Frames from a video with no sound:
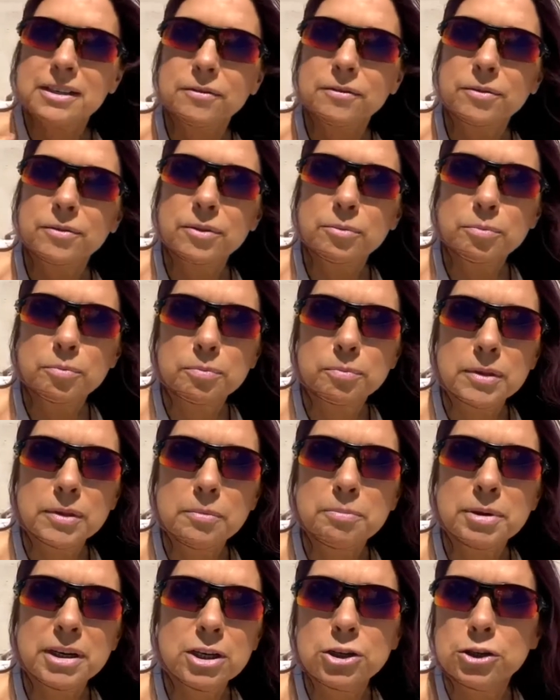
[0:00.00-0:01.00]
me because the
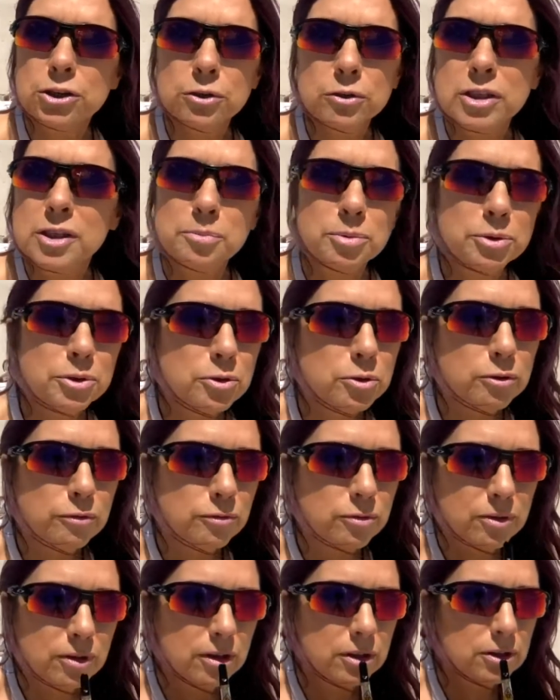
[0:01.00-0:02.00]
picture
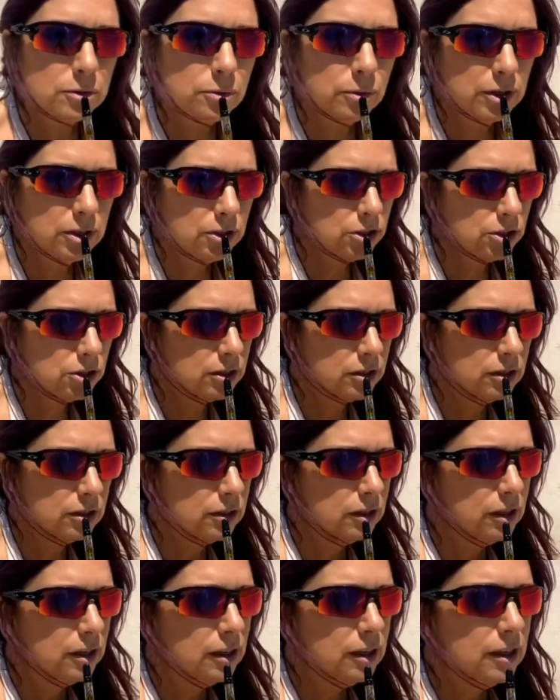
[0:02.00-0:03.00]
is beautiful on
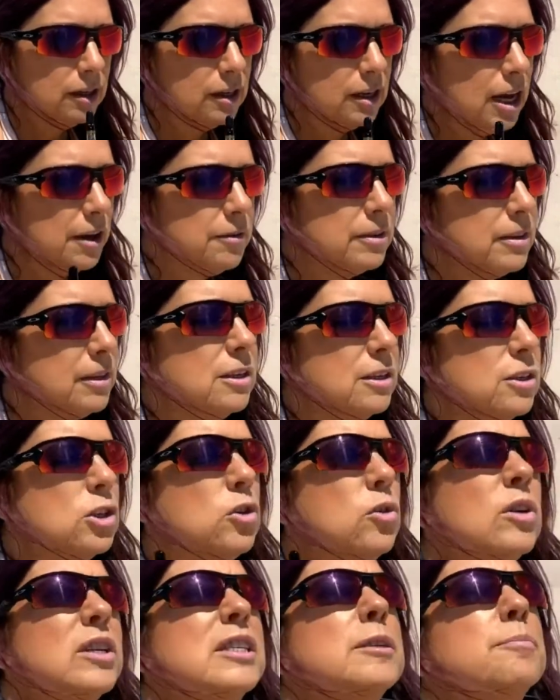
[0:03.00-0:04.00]
Twitch.
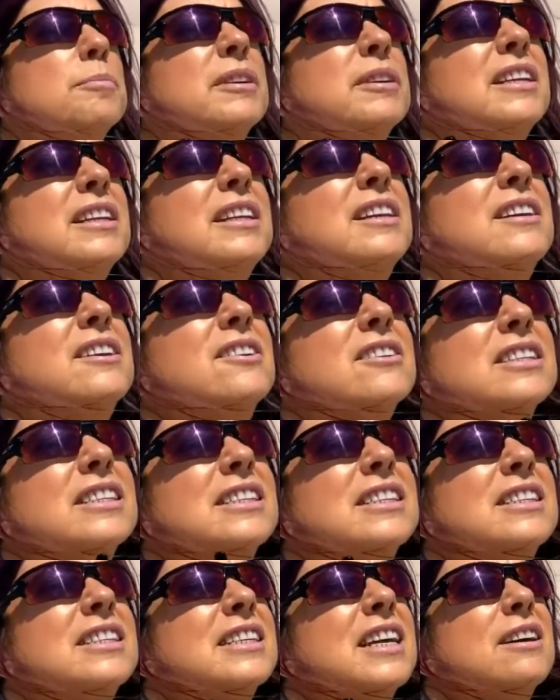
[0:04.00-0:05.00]
Everything is crisp and
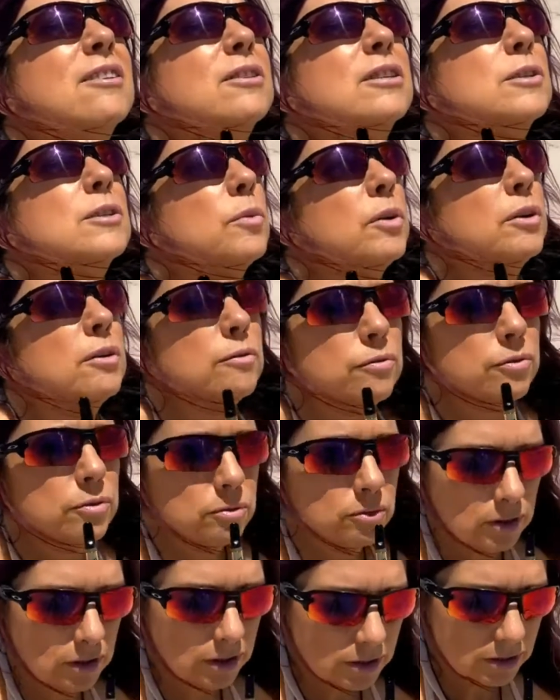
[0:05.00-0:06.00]
clear, and the sound is
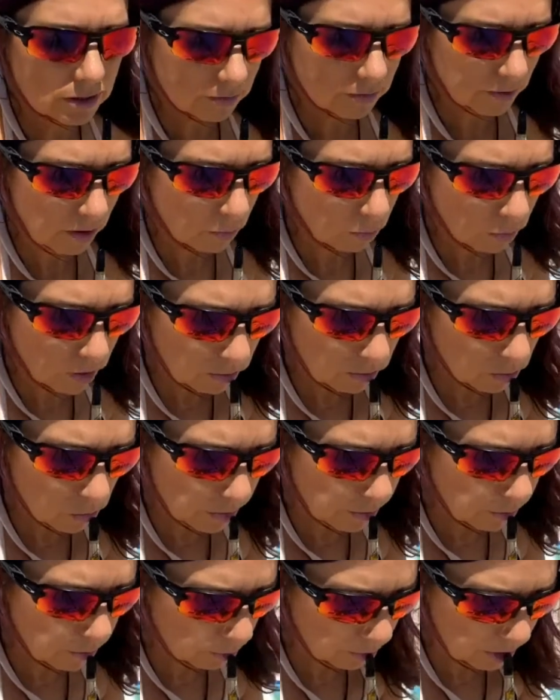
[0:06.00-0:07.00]
wonderful, and it's a
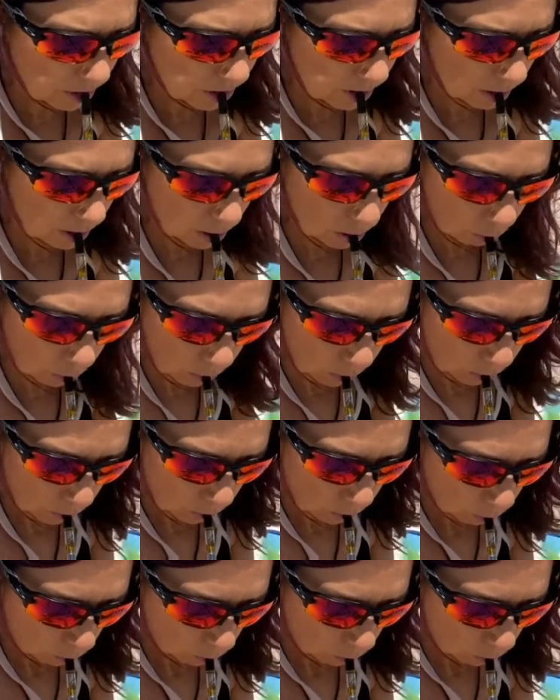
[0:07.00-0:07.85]
well-oiled machine.